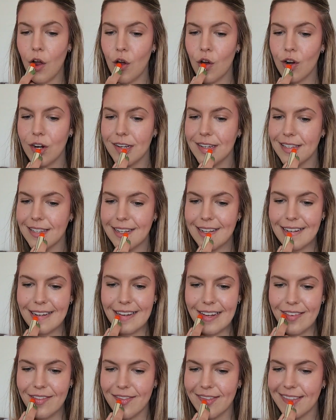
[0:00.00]
I
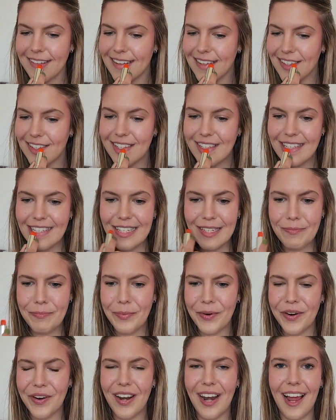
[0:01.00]
honestly felt
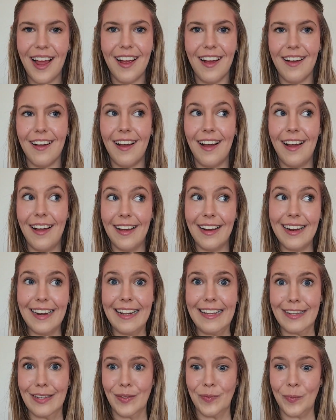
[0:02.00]
super like
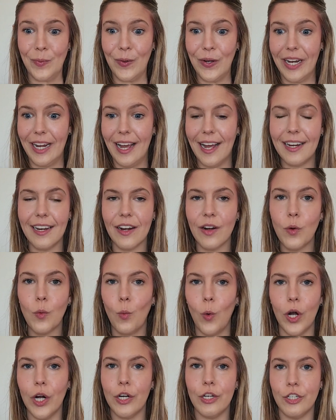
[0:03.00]
ugly this morning. I didn't
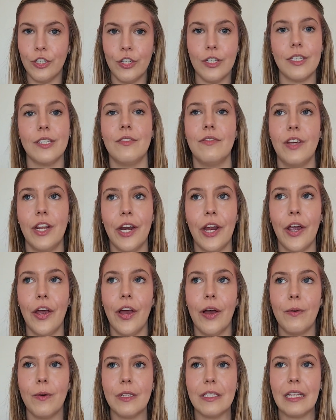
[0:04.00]
want to do this video.
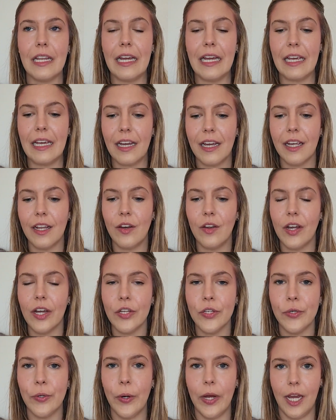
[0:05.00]
I was like, look
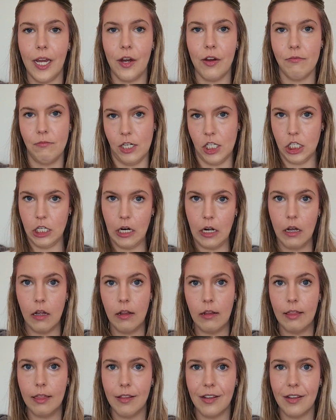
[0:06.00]
at your hair, Michelle.